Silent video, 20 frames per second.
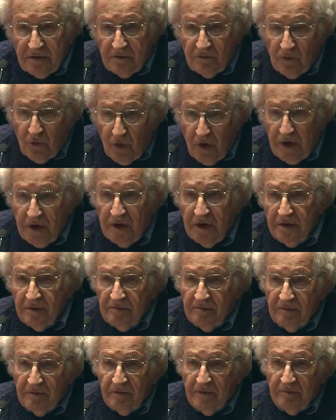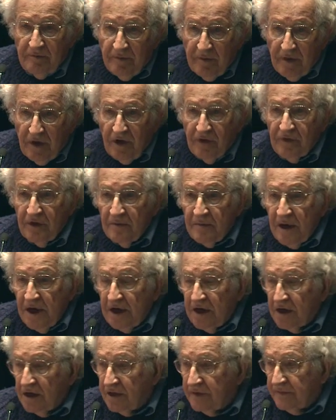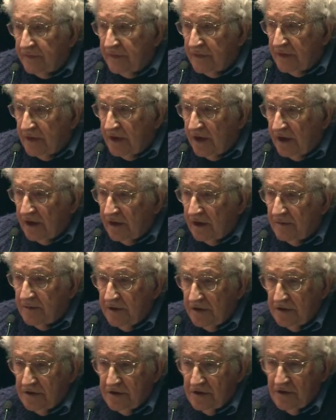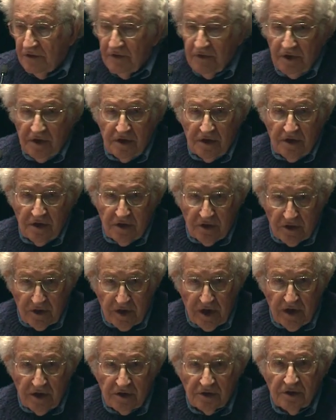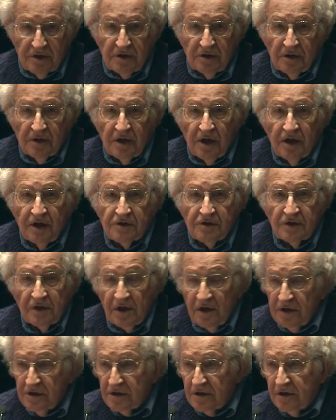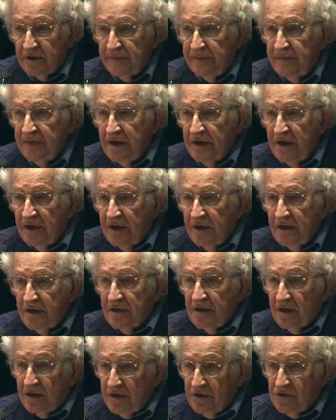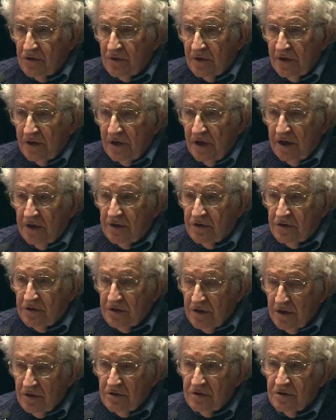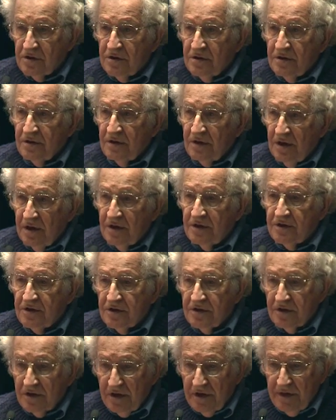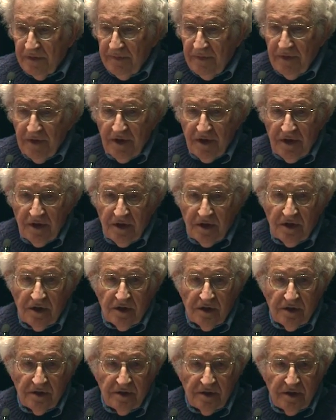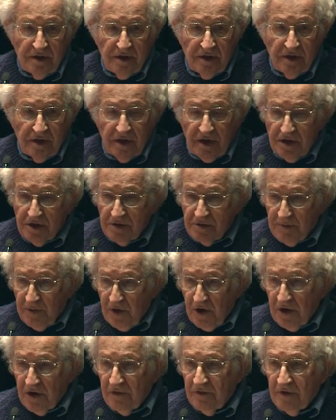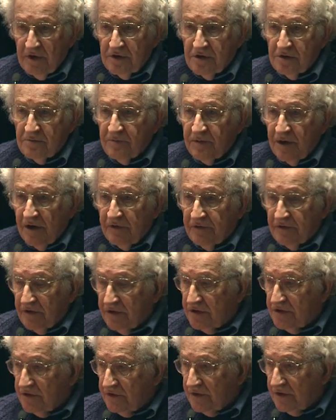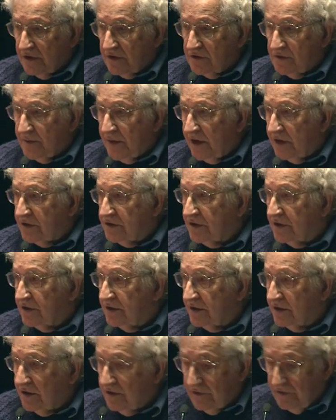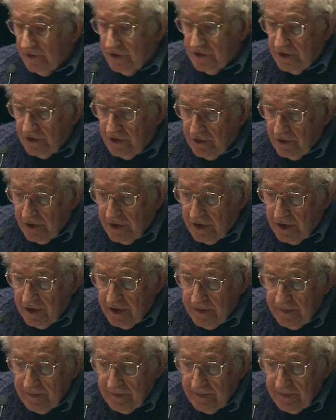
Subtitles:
One of the many elements of the international isolation that Israel has chosen consciously as part of its preference for expansion over security.